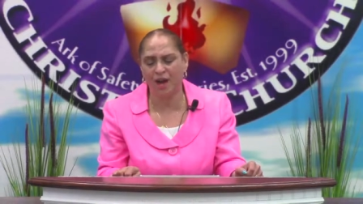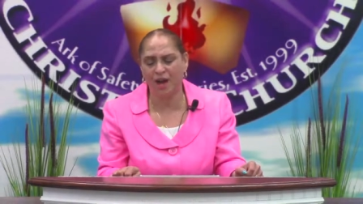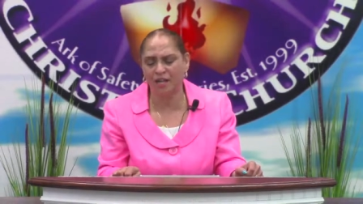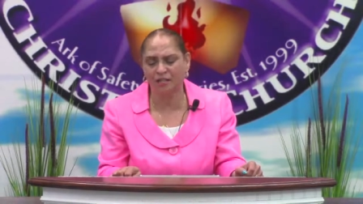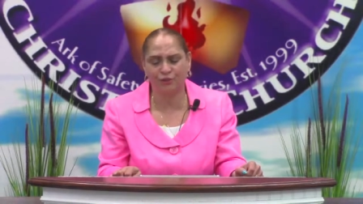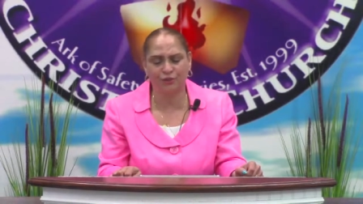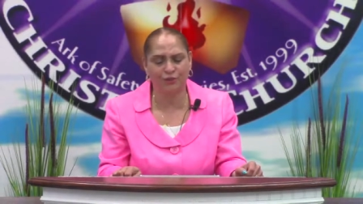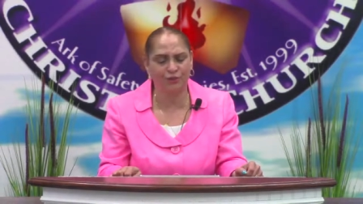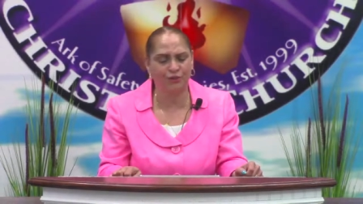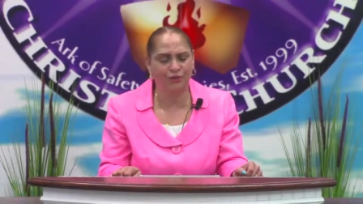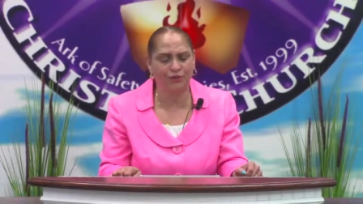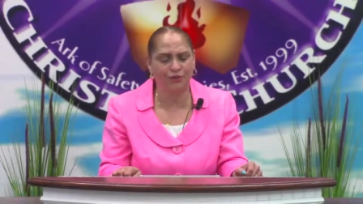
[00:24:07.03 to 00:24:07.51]

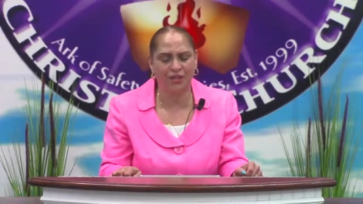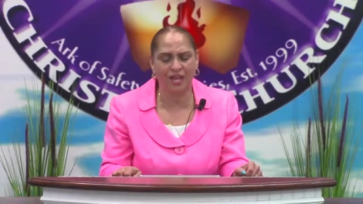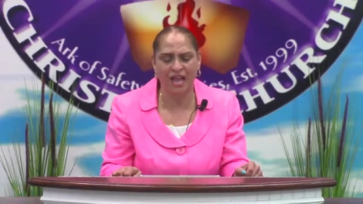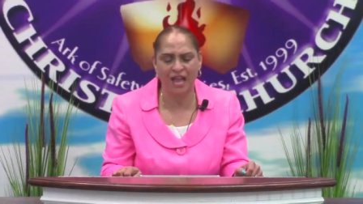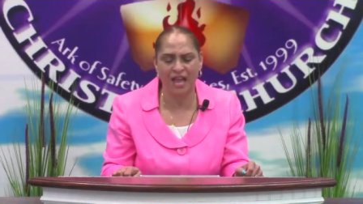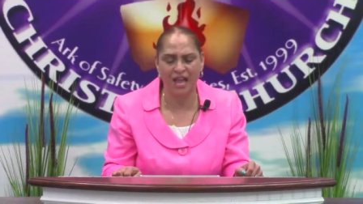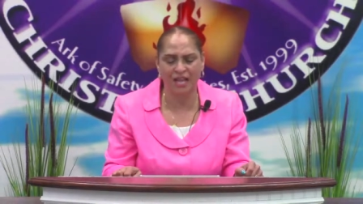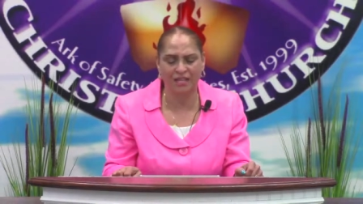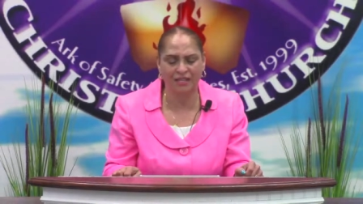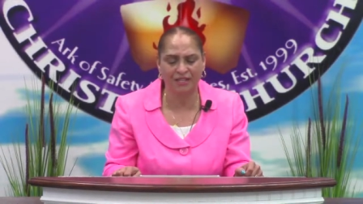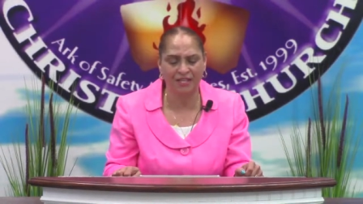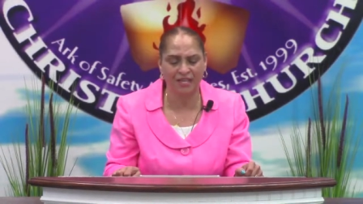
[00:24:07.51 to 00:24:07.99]

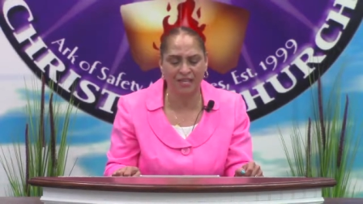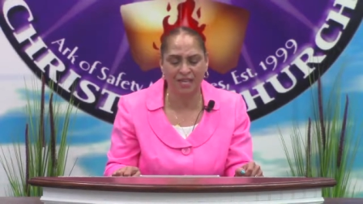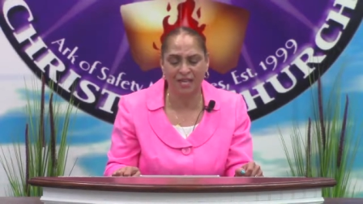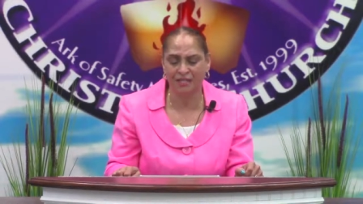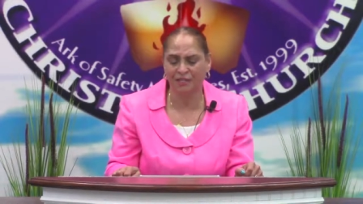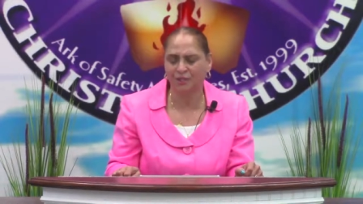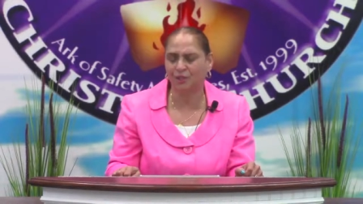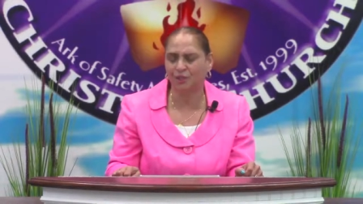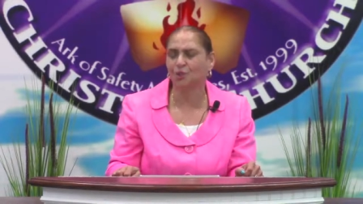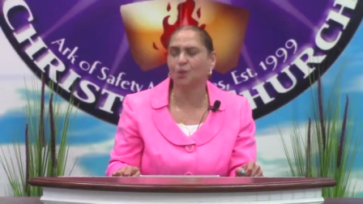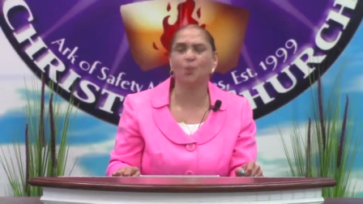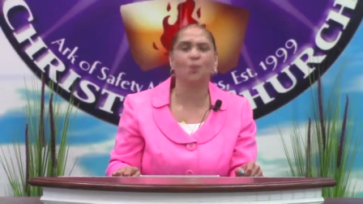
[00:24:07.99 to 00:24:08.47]
understanding
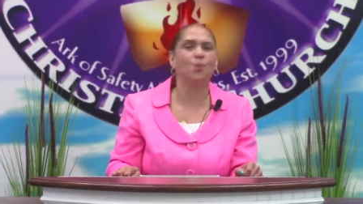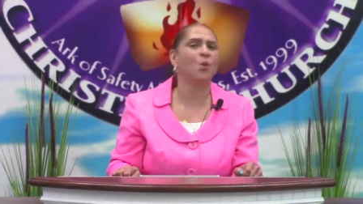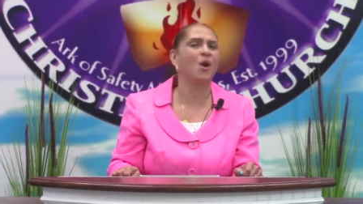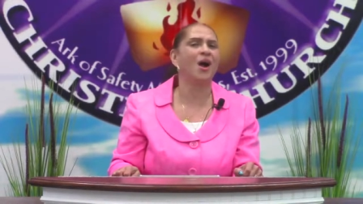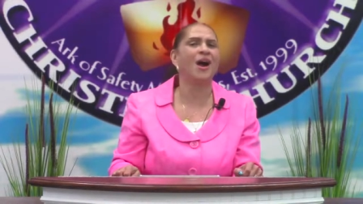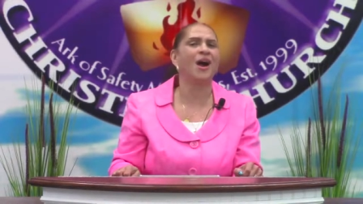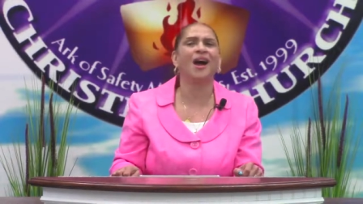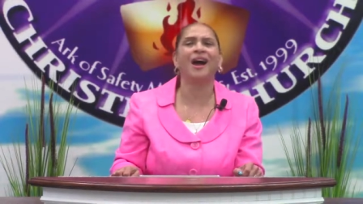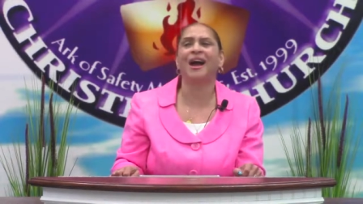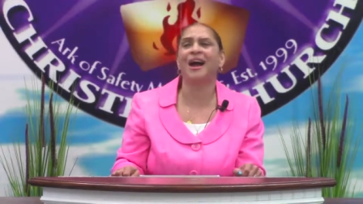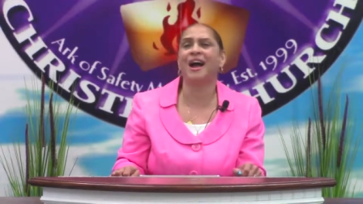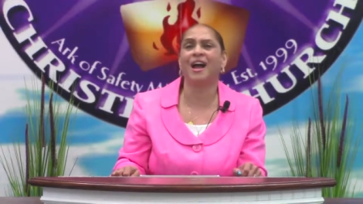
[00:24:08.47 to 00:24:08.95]
as to
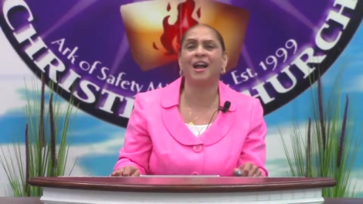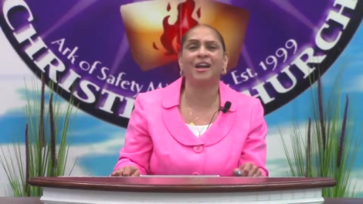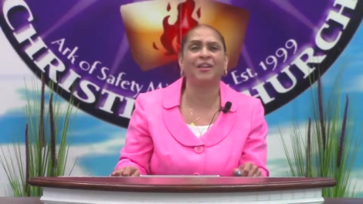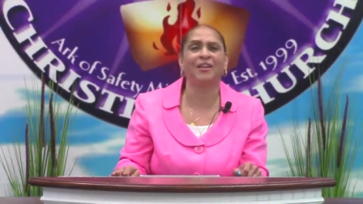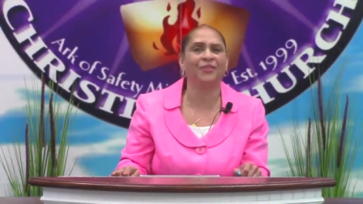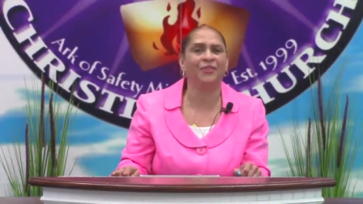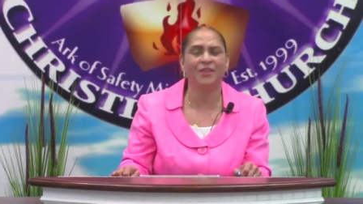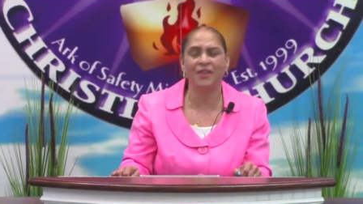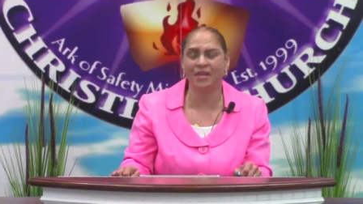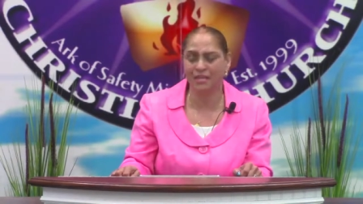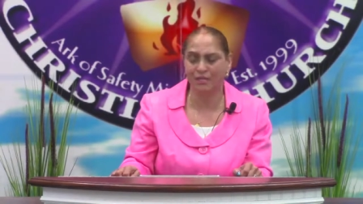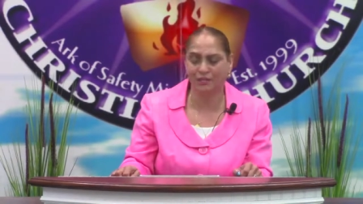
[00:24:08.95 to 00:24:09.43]

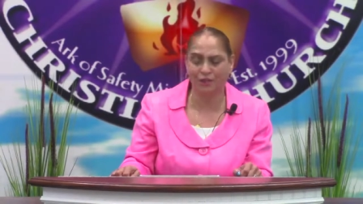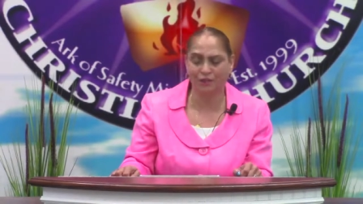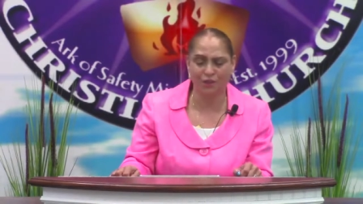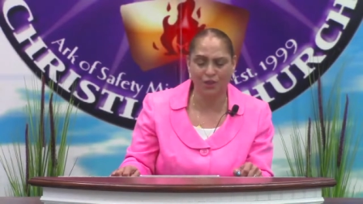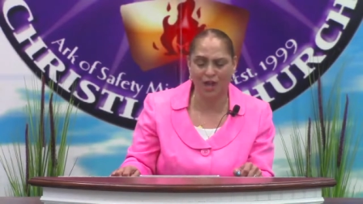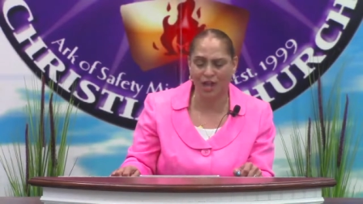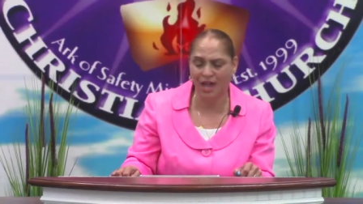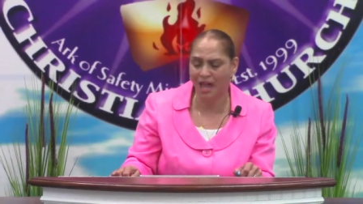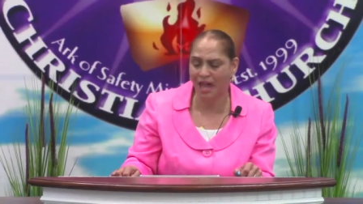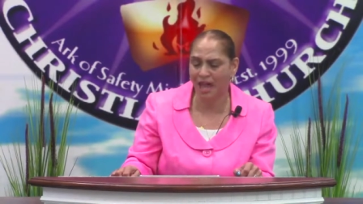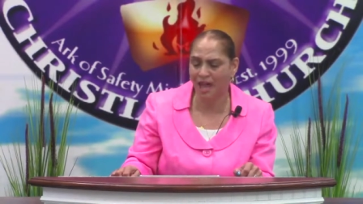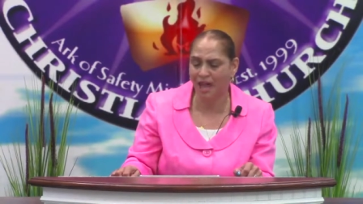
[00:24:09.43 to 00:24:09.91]
why things
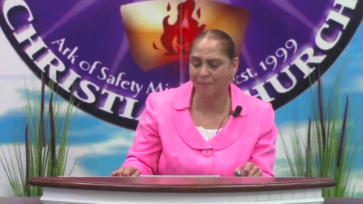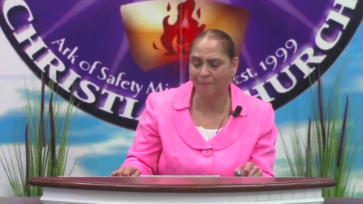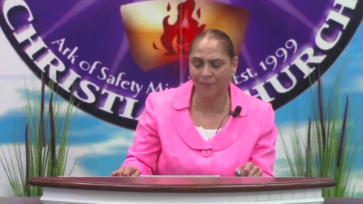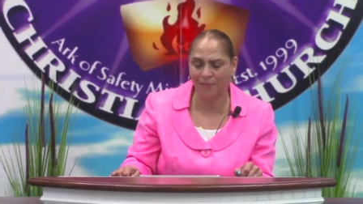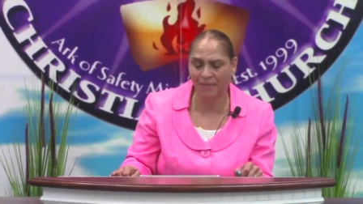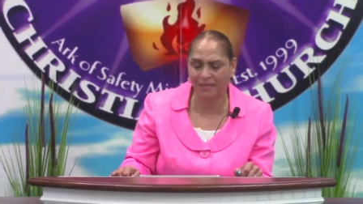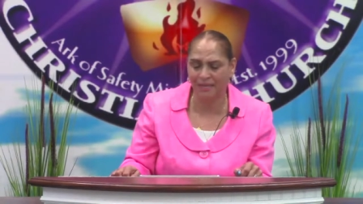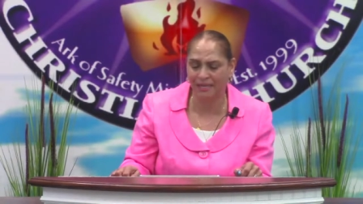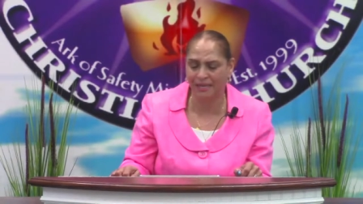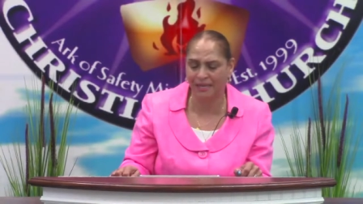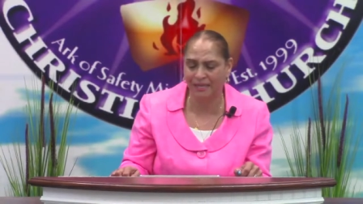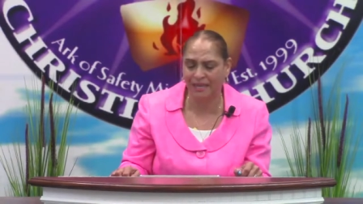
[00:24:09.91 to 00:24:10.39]
are
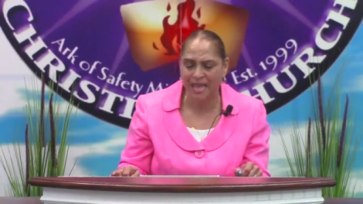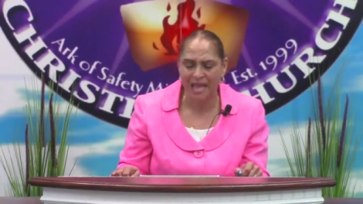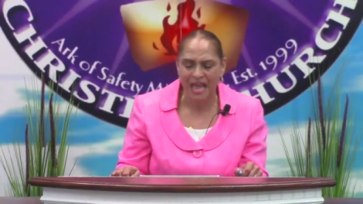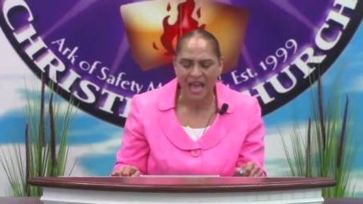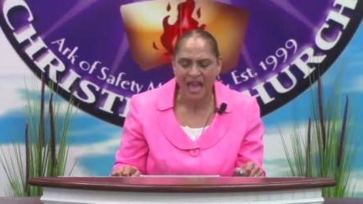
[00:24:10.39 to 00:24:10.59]
happening